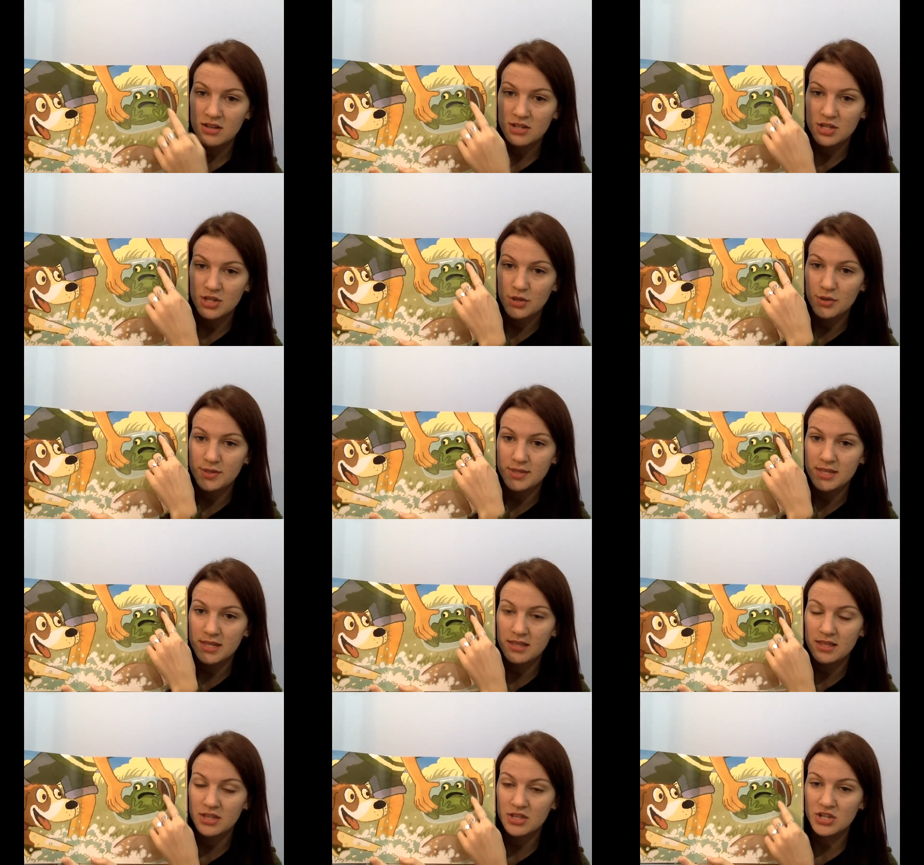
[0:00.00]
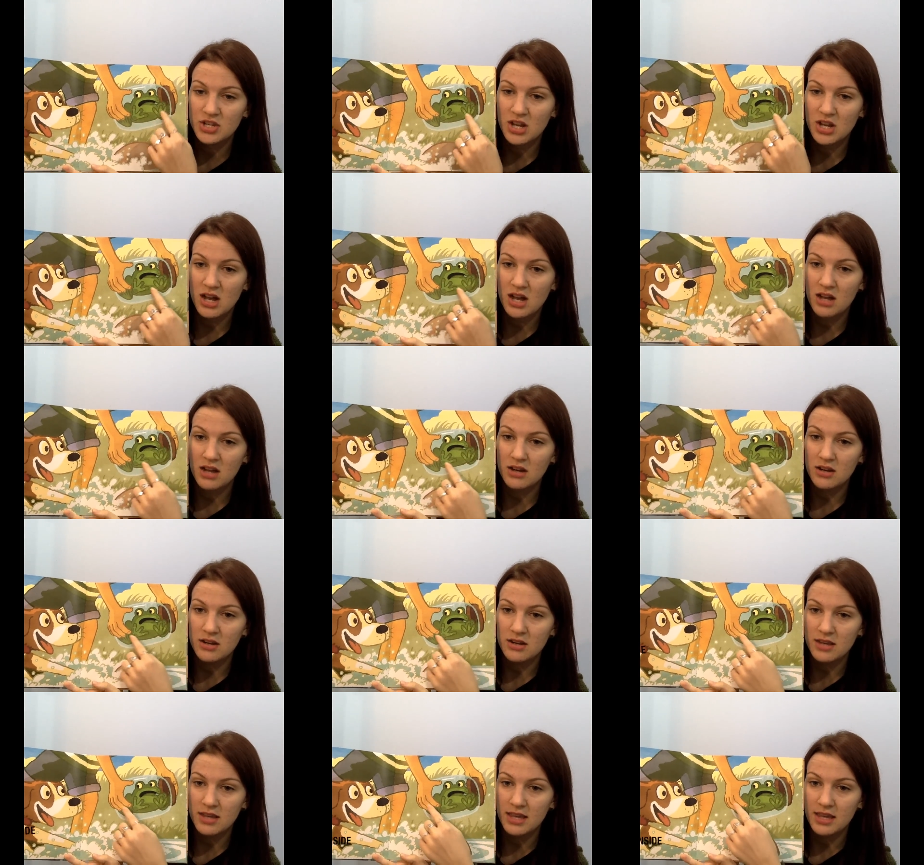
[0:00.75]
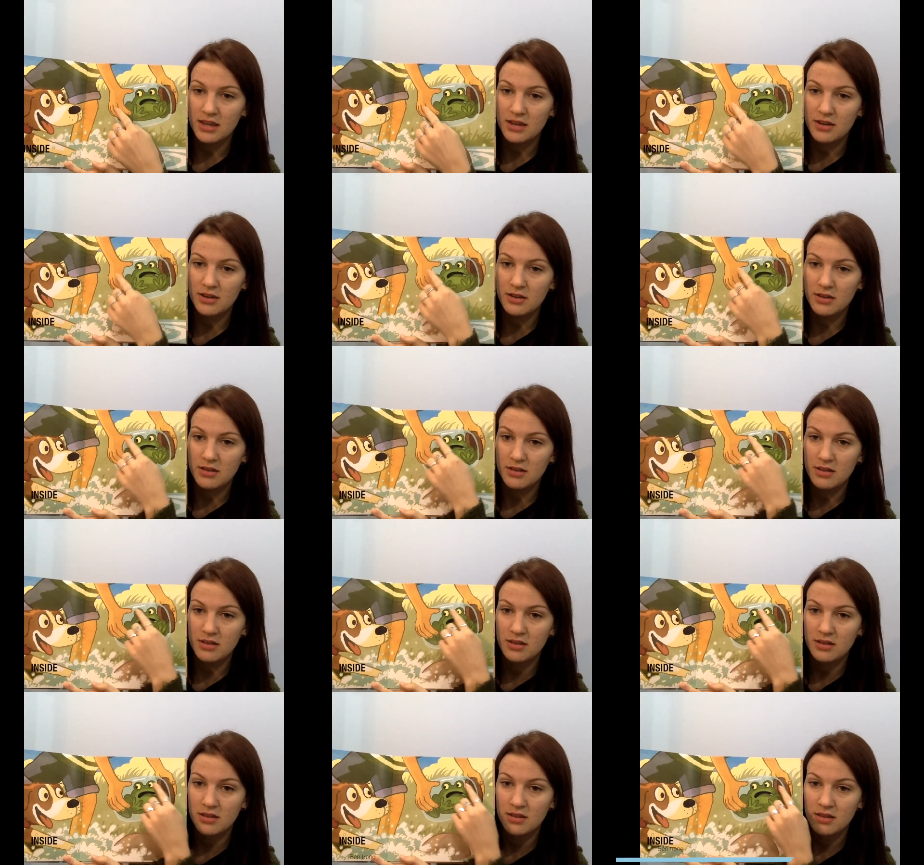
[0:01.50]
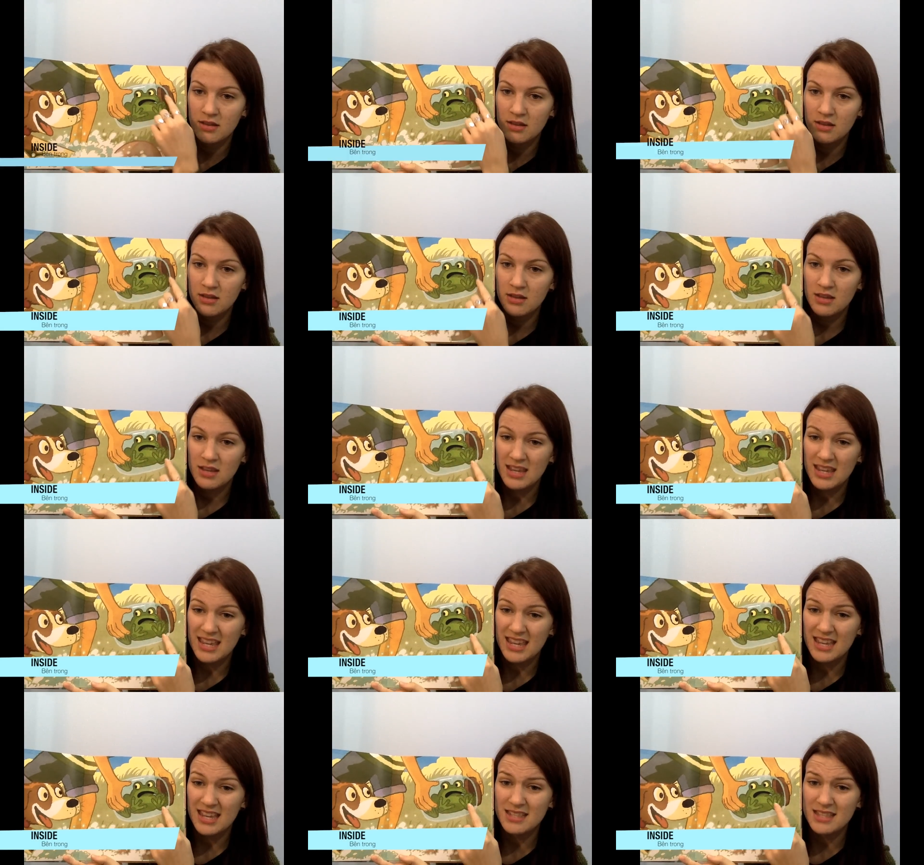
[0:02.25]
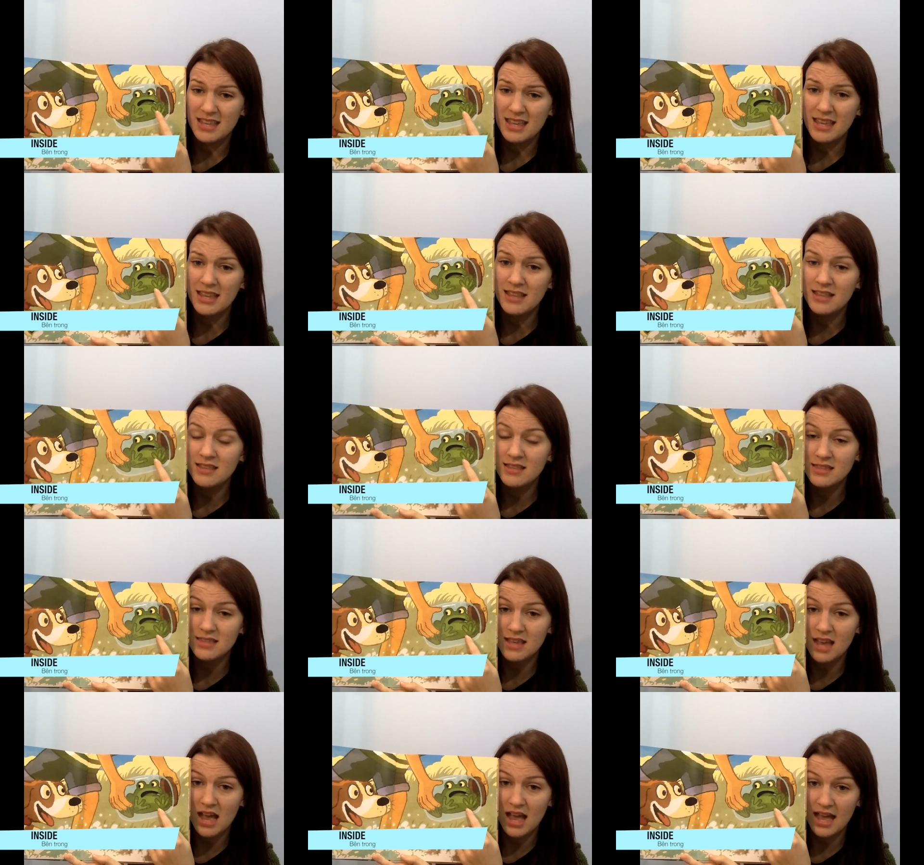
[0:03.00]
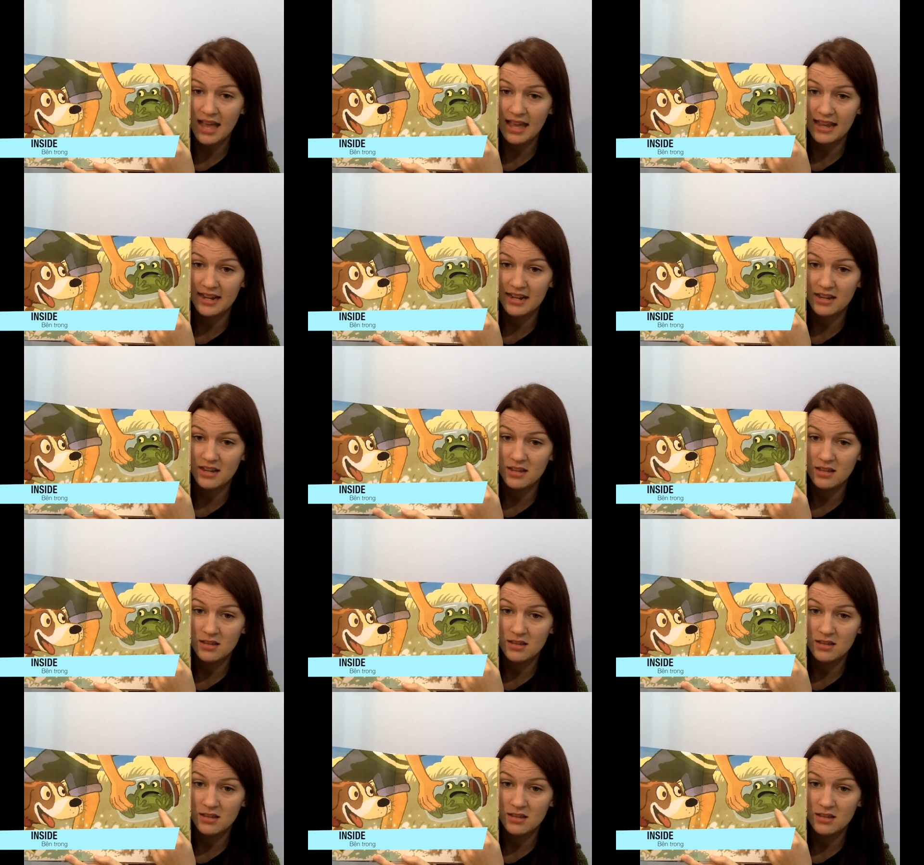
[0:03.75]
Do you see the jar here? He's inside.